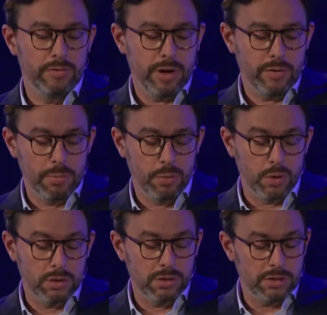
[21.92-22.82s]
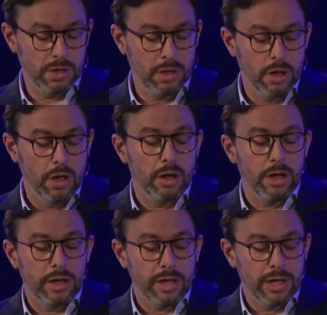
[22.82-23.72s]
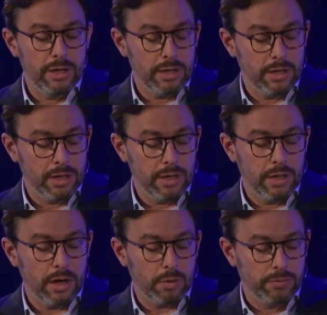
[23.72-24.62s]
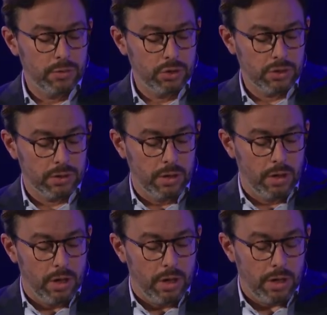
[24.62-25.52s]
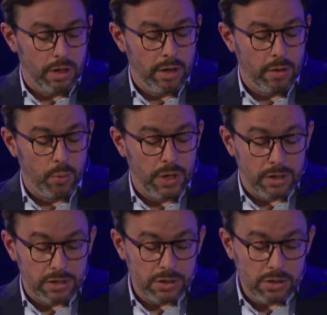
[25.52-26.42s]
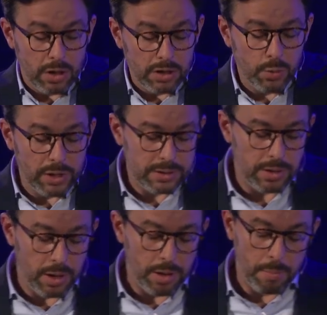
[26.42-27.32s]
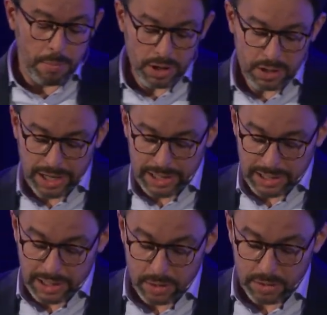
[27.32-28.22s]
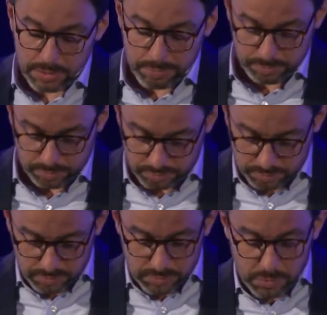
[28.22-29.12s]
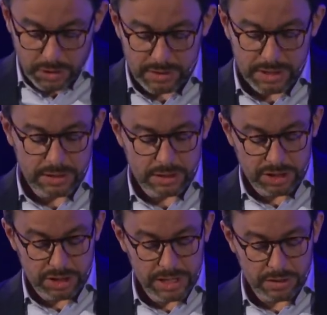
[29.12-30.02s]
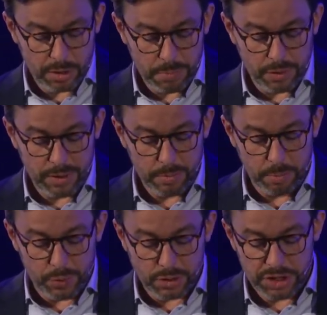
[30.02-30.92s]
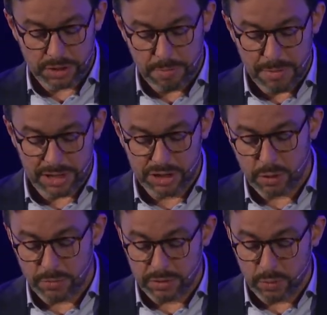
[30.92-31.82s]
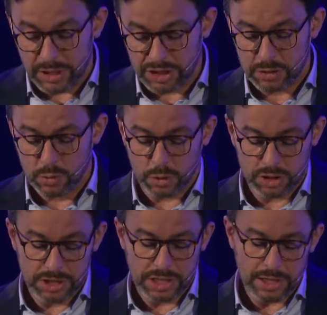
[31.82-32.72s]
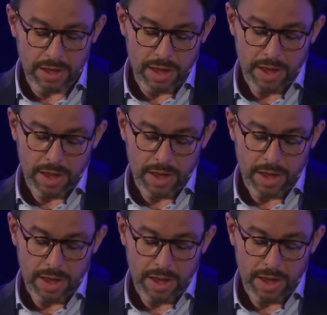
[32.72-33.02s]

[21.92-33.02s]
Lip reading: very important in our future. We're going to start with Marjolein Kelder. She's a senior project manager of the rich Noordzee,